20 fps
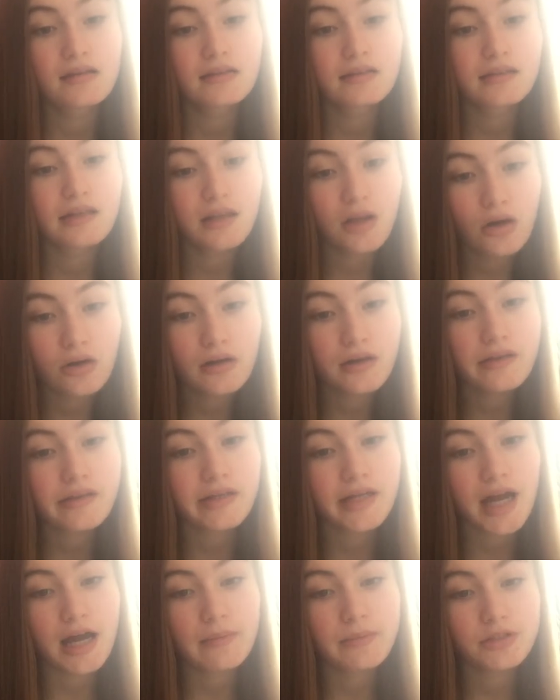The longer the
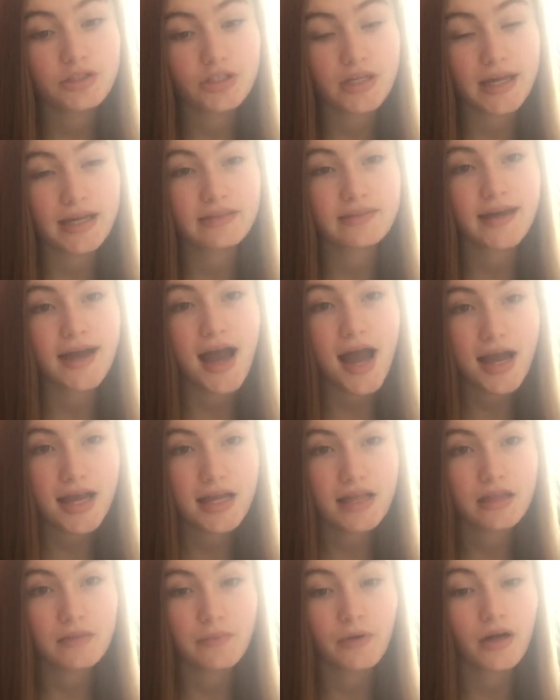carbon chain, the
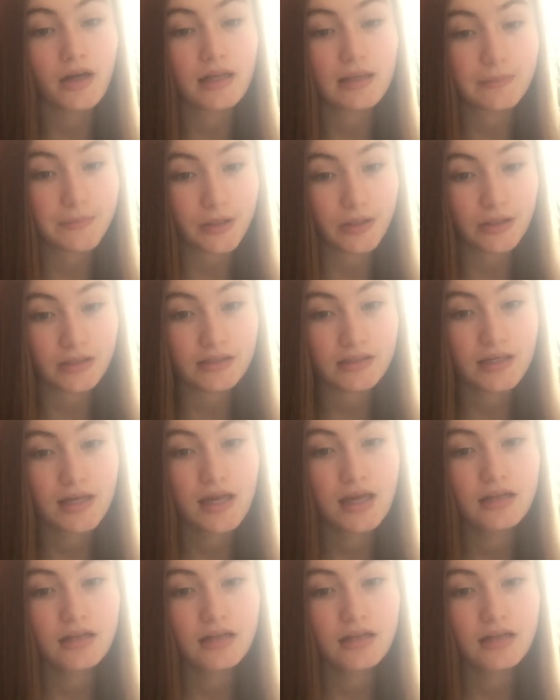higher the boiling point,